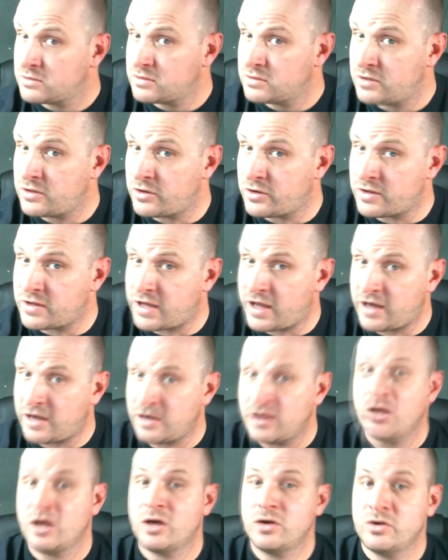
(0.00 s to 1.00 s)
You heard
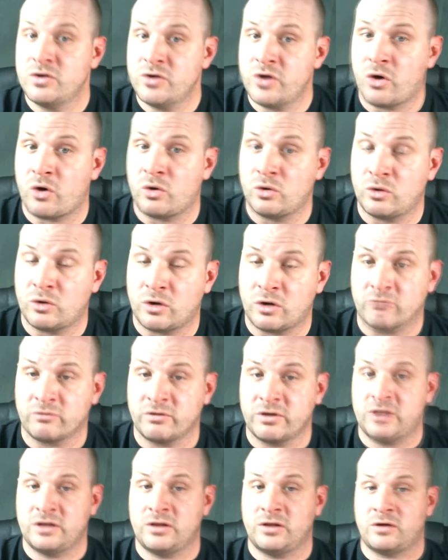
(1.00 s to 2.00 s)
that? No long
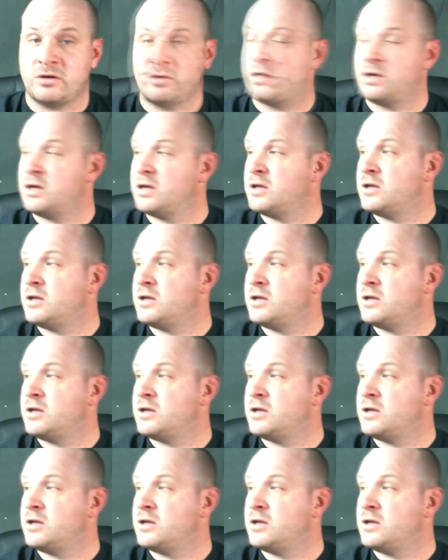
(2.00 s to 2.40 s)
reload.